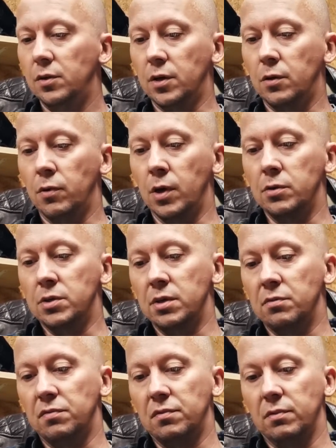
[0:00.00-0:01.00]

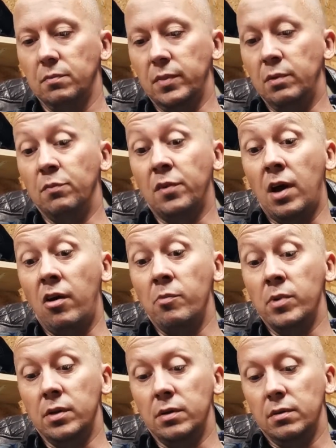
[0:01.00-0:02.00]
corrosive
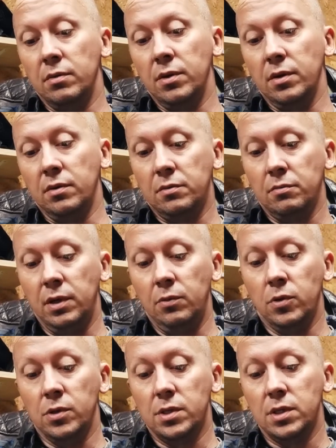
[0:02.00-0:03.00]
environment that
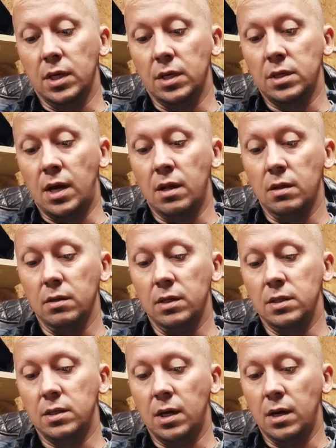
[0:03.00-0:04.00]
316L
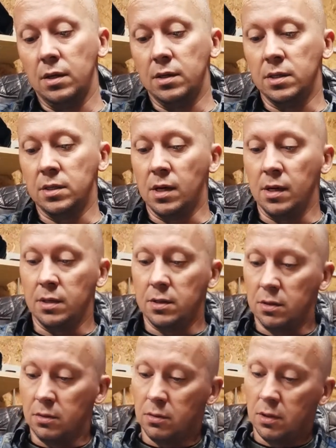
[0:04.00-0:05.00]
is kind of designed
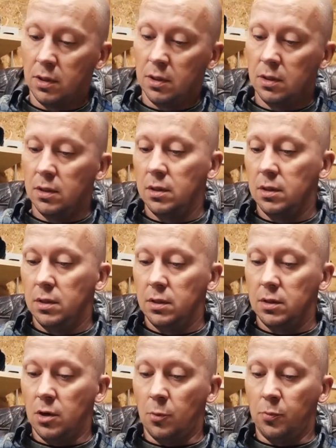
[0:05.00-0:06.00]
to
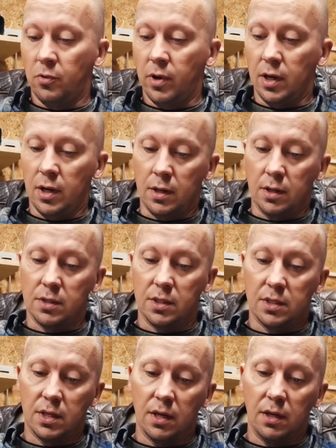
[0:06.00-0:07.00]
operate in, as I
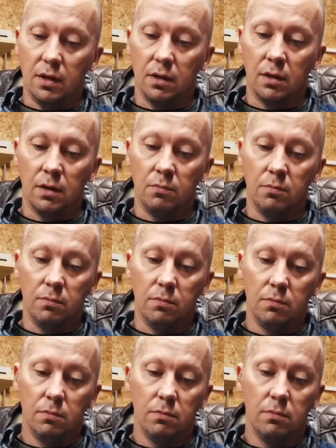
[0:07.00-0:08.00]
say,
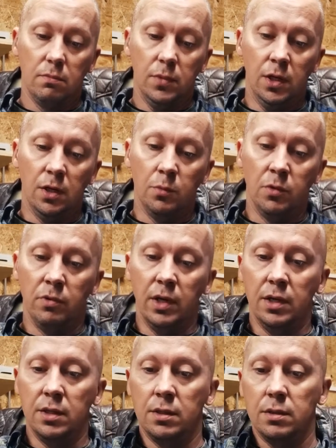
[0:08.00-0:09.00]

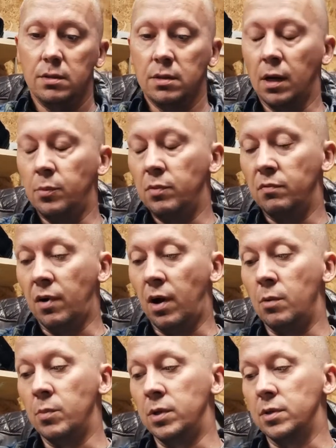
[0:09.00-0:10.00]
marine type
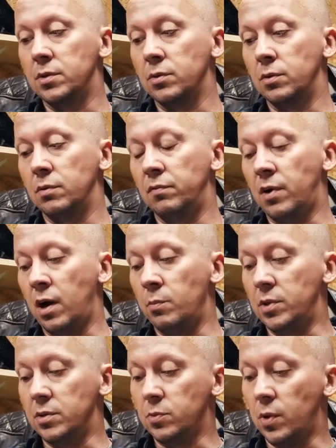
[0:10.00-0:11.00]
environments or
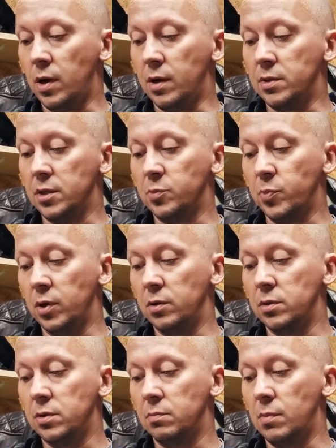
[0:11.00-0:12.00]
environments where it's
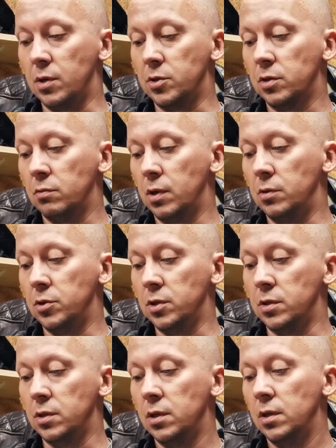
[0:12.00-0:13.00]
exposed to much
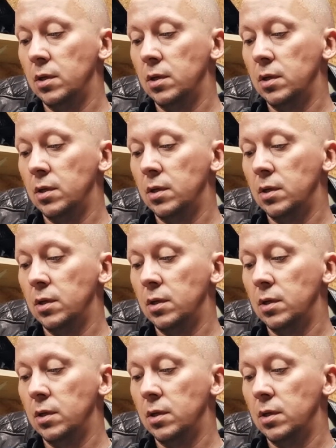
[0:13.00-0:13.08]
corrosion,